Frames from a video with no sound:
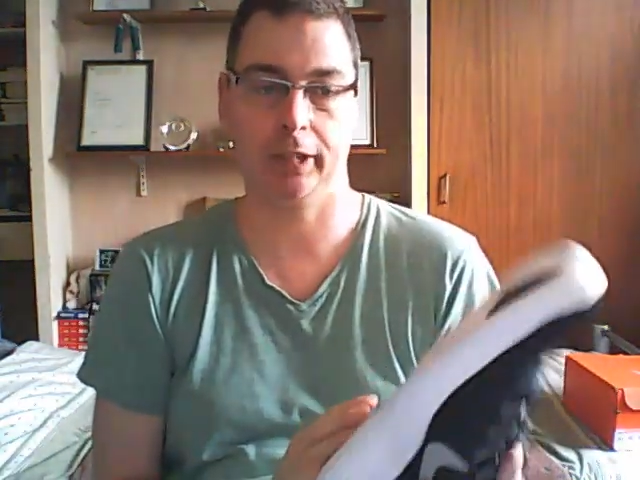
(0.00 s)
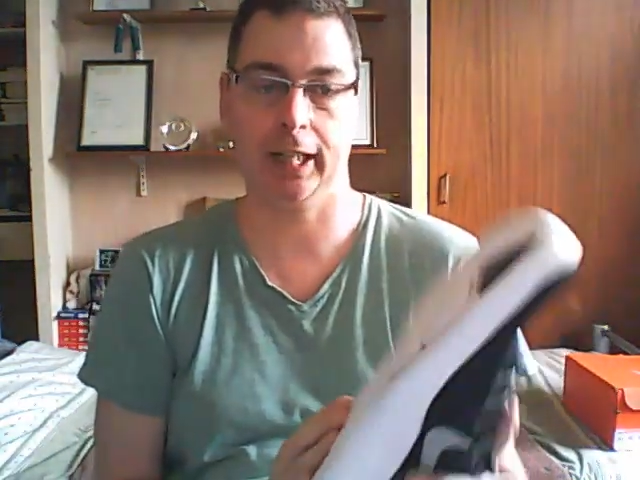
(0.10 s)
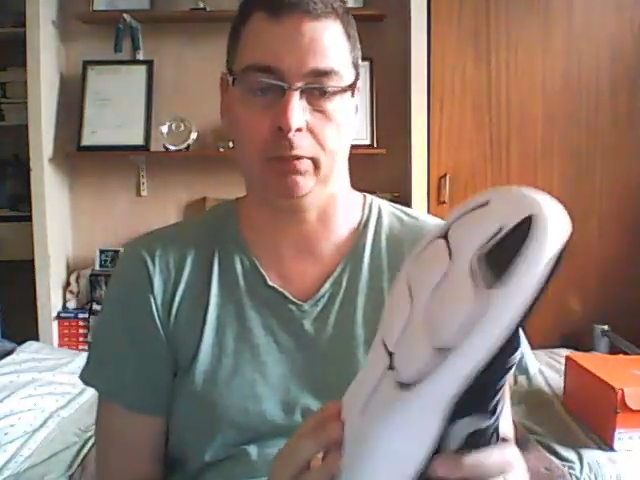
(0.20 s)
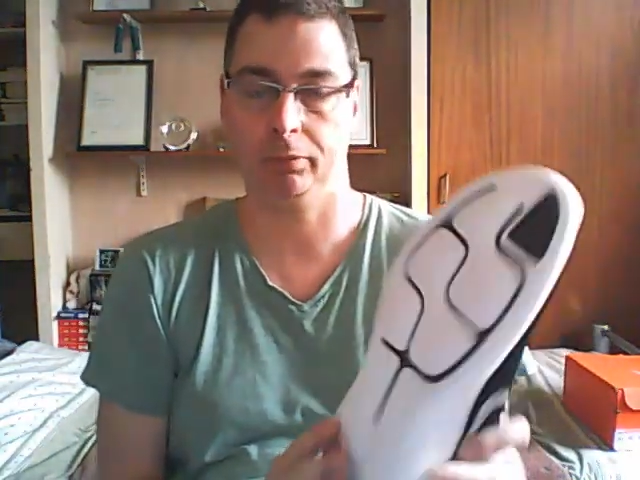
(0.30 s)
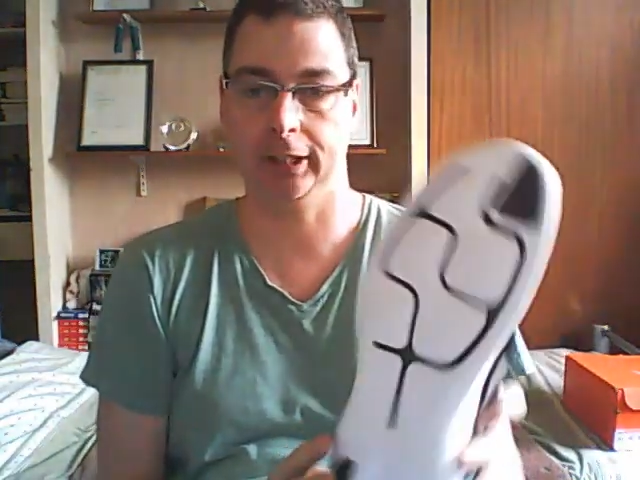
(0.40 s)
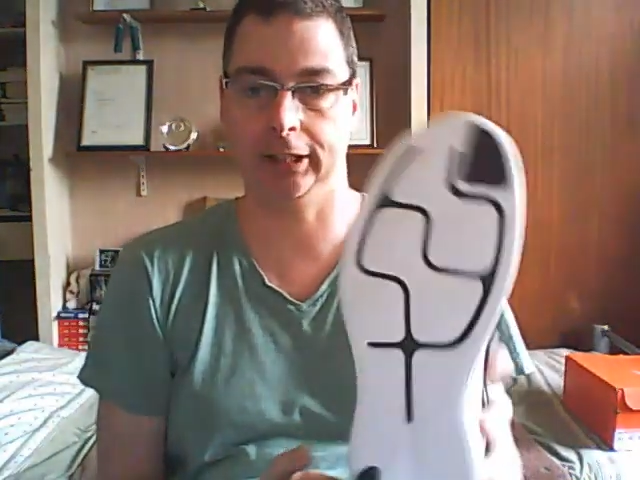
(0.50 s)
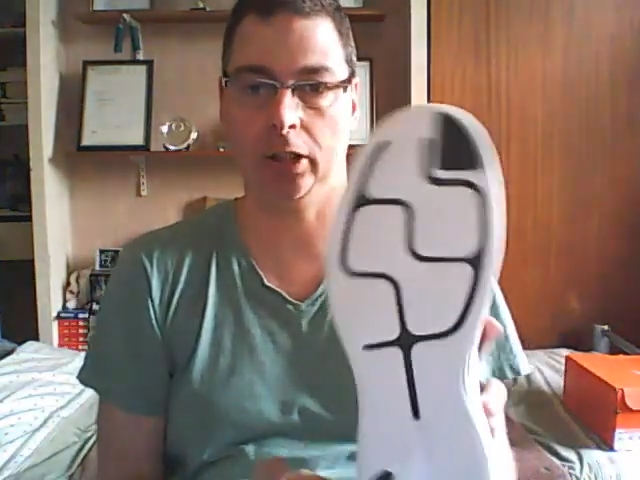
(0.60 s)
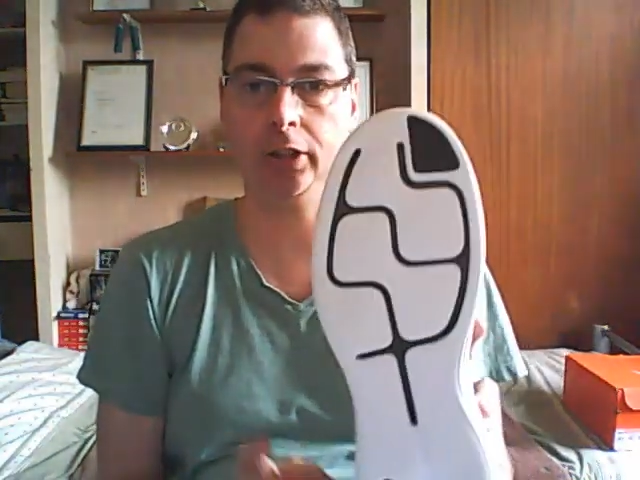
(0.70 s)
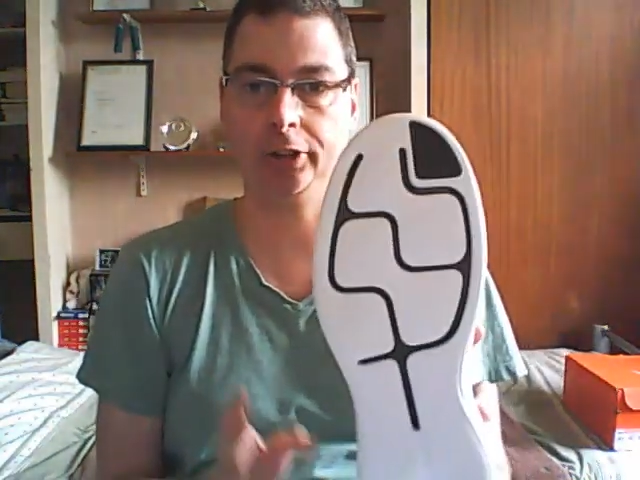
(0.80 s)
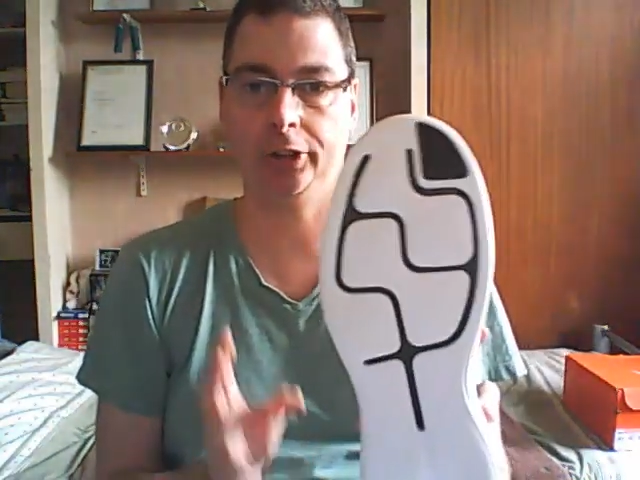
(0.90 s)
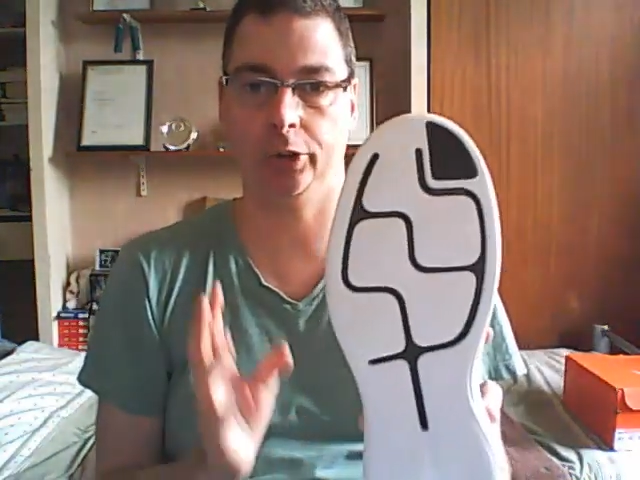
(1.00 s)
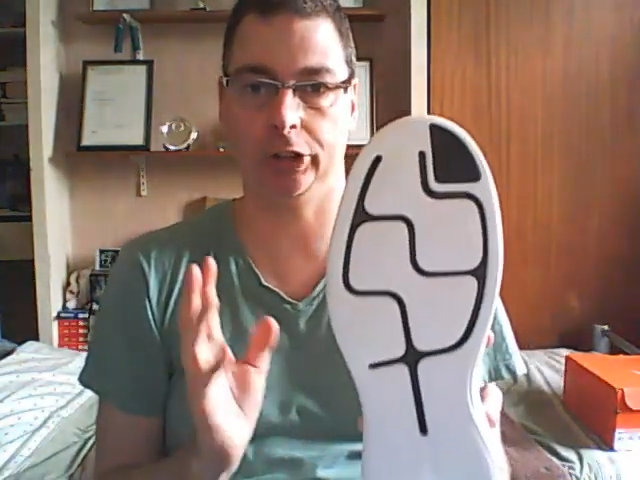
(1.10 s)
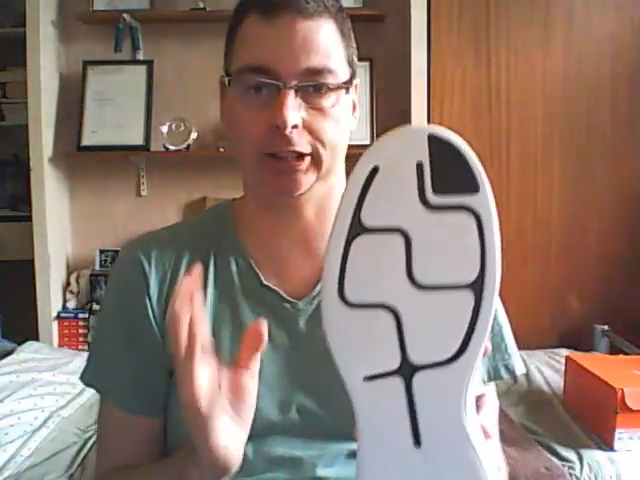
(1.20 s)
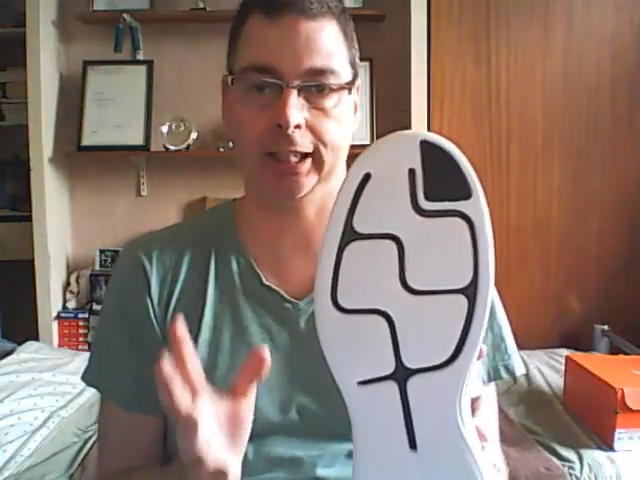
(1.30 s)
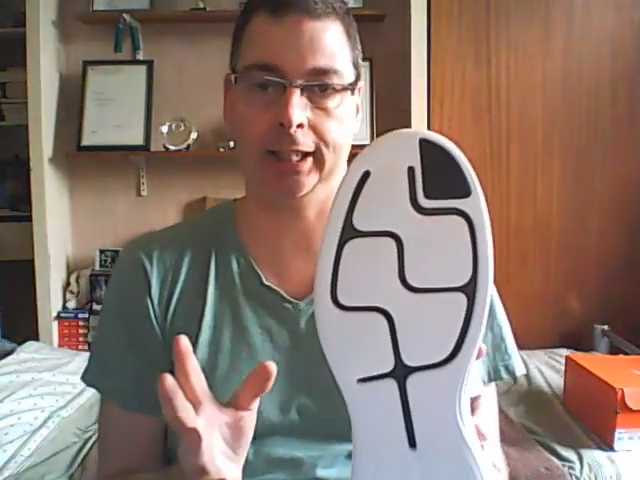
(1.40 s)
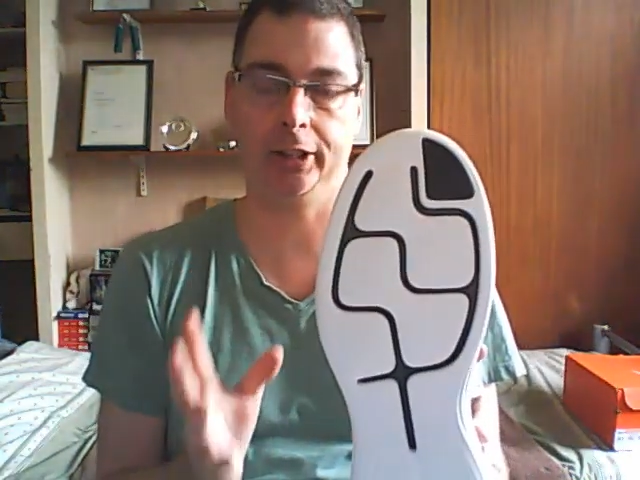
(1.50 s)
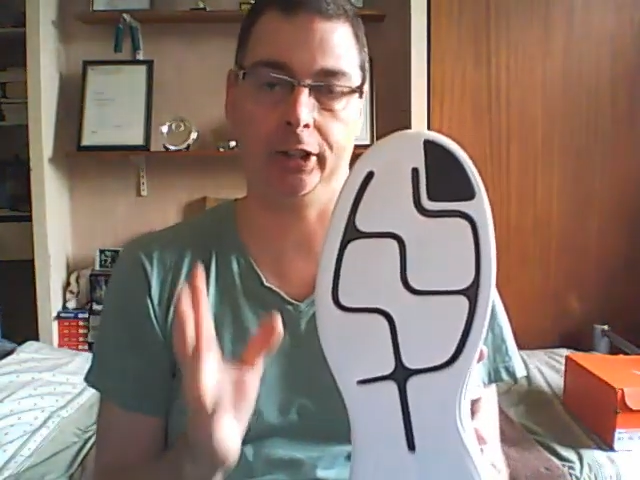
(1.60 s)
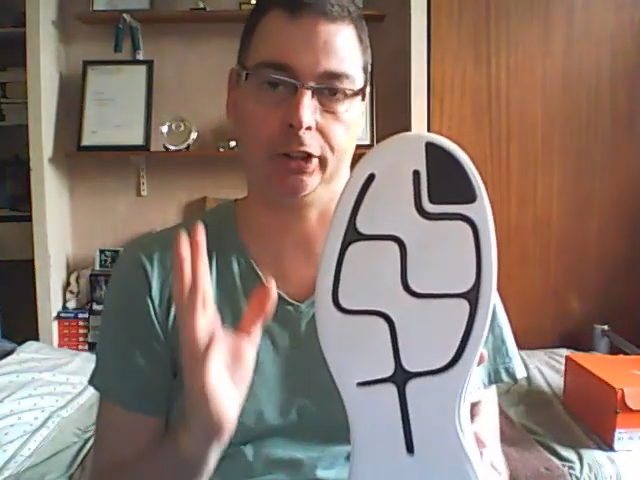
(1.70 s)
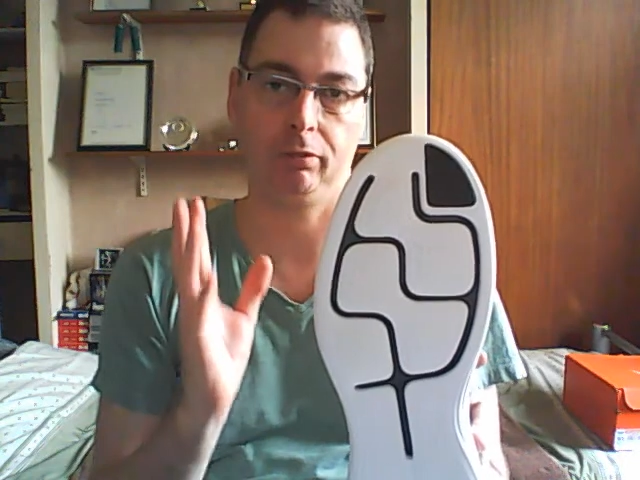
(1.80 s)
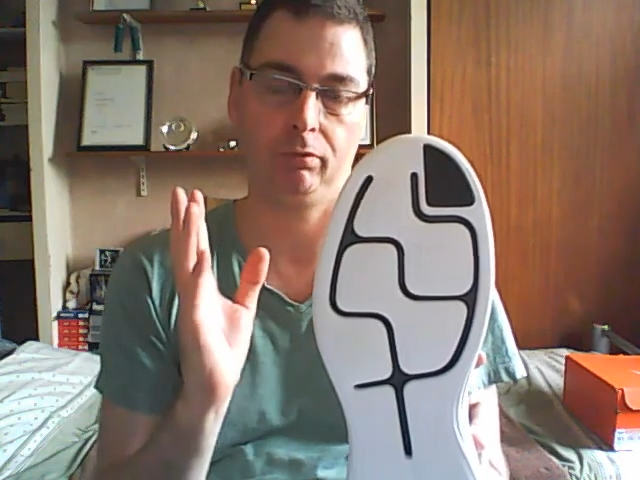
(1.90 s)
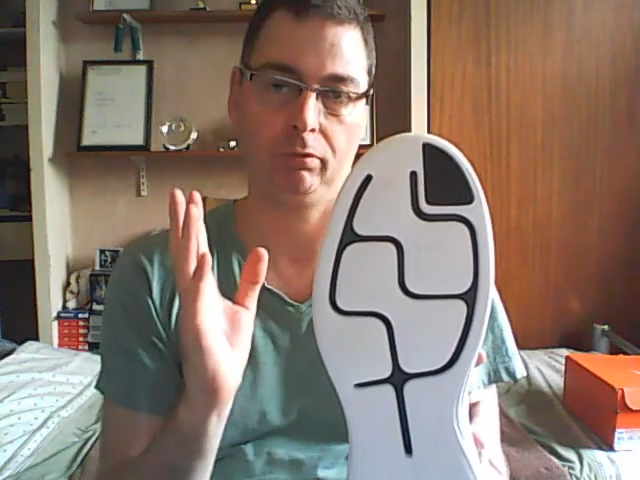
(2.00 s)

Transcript: Now, these aren't your standard